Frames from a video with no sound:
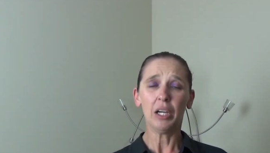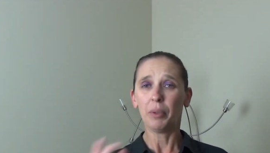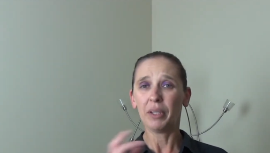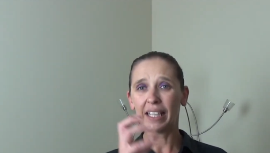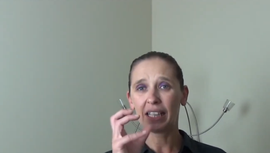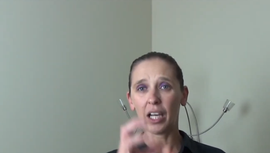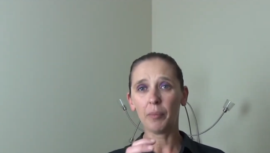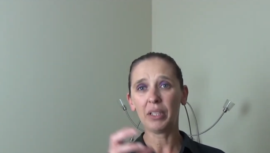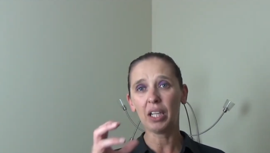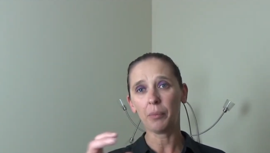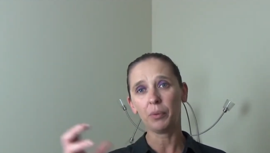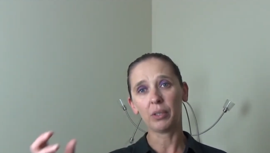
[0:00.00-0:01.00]
but they're coming
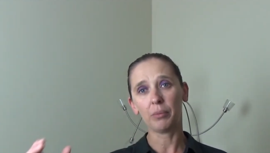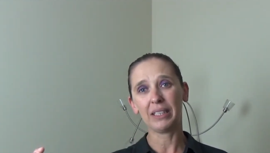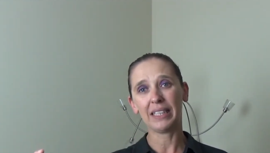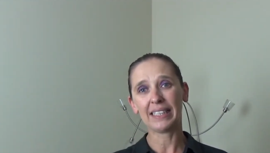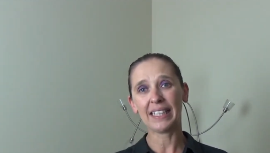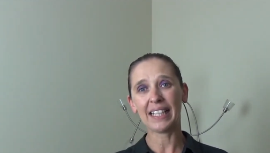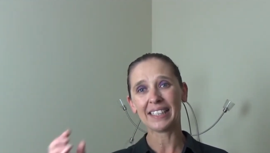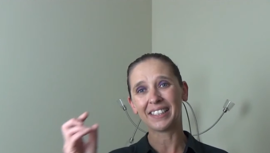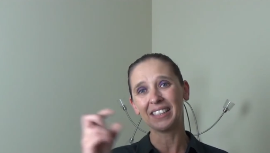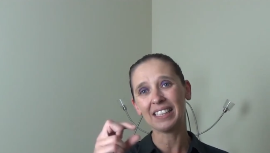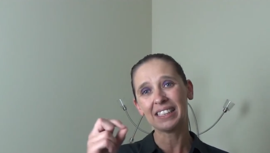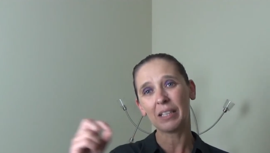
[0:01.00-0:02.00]
up with them in their text
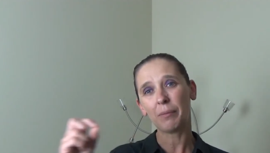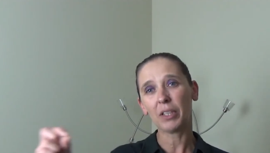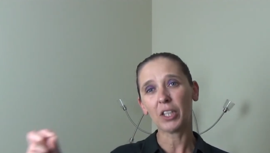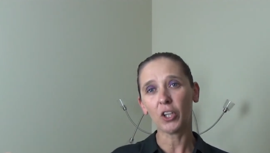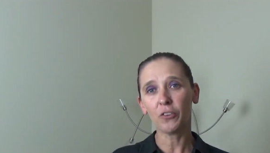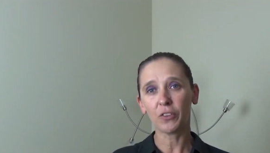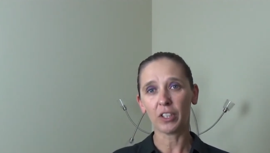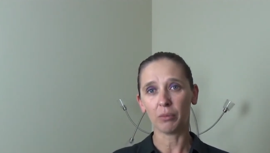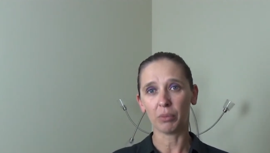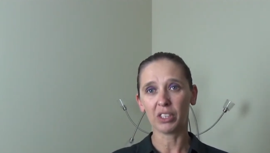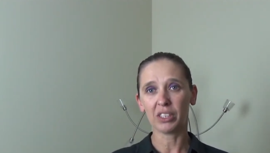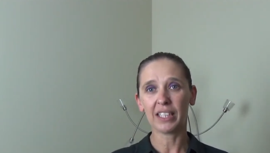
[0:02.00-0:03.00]
and they're skipping over them
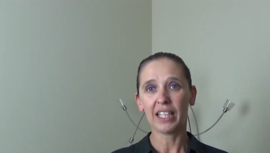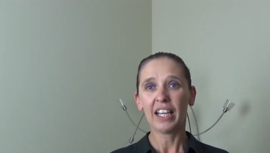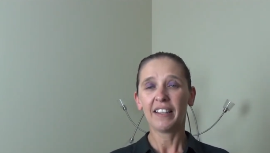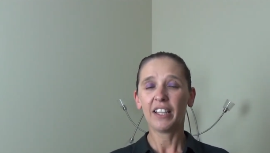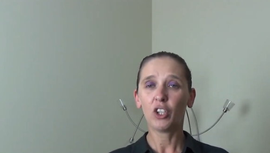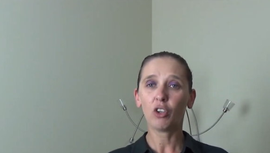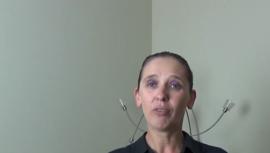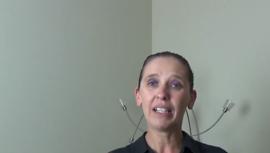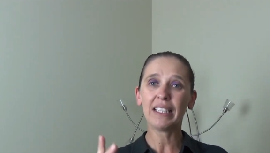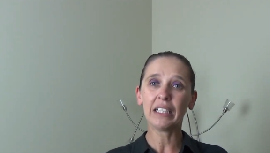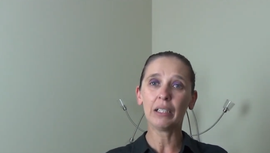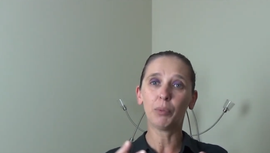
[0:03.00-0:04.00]
because they're not
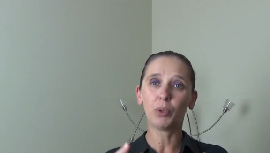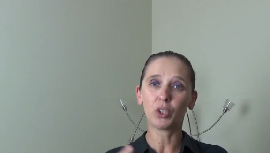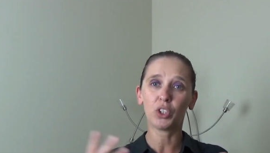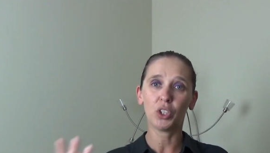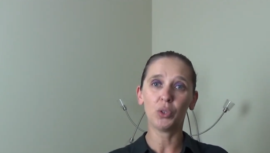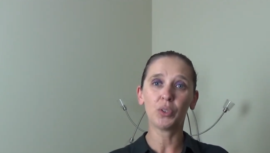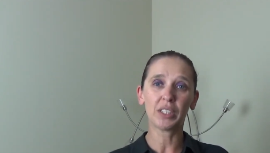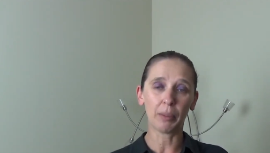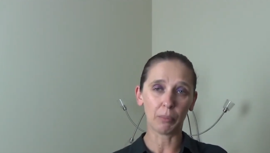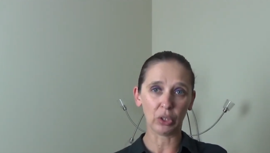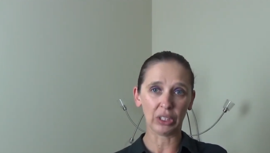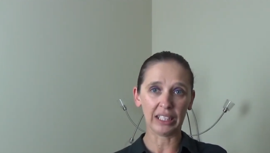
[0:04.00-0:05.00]
reading the book to
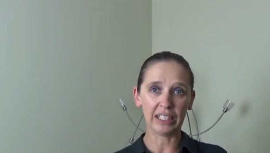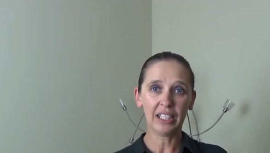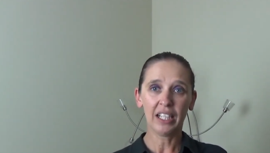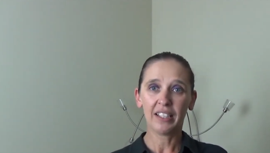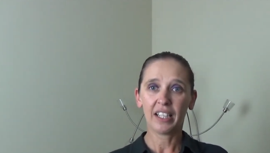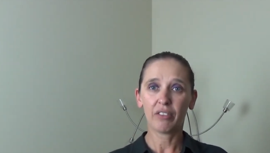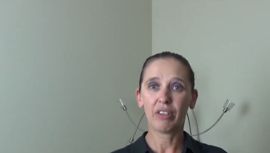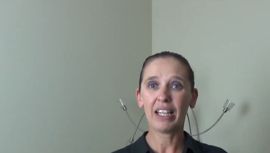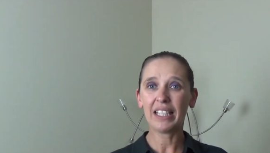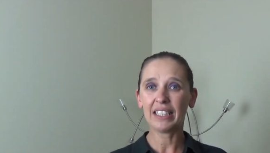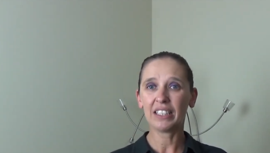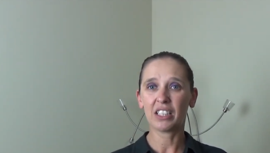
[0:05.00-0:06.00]
somebody, they're
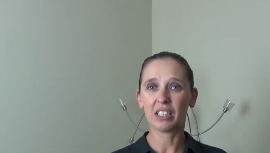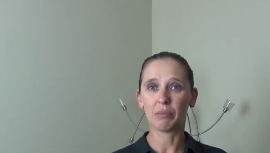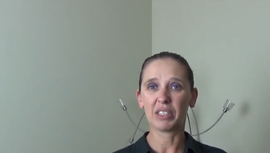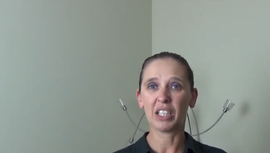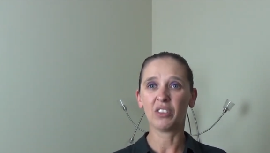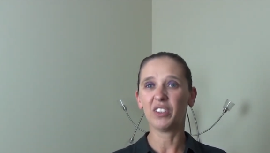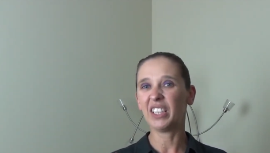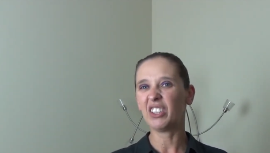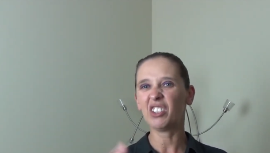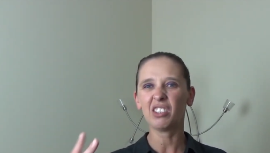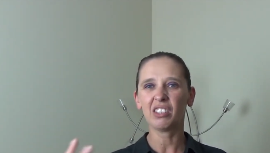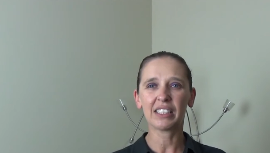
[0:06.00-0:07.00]
reading it to themselves and they
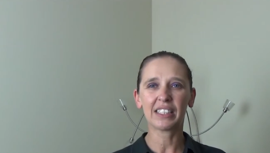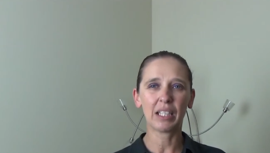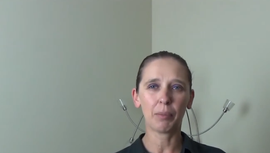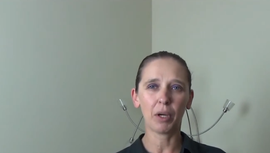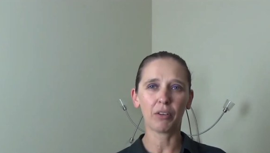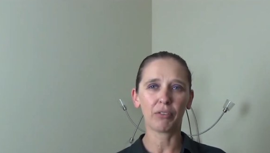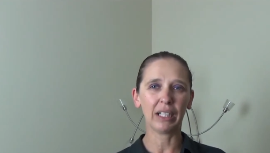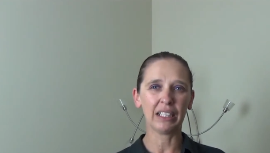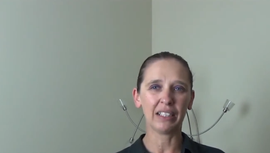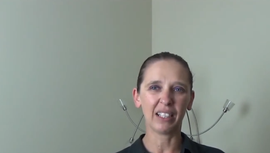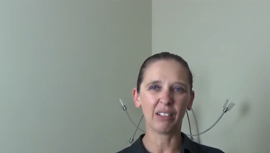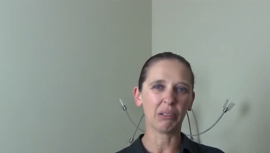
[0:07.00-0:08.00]
just sort of skip over it
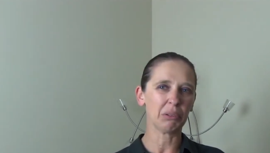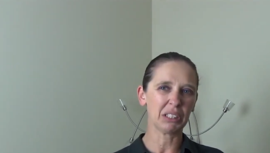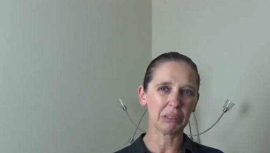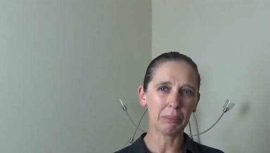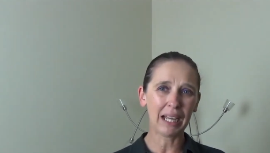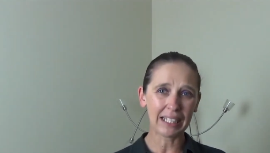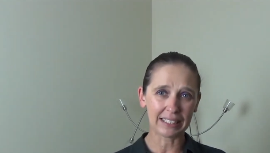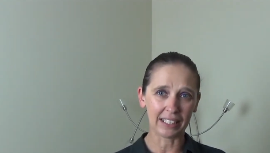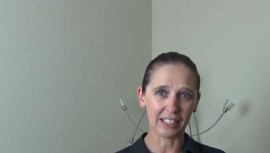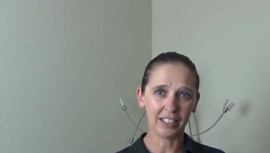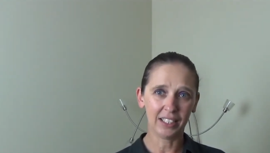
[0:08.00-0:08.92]
and think, oh, it doesn't matter.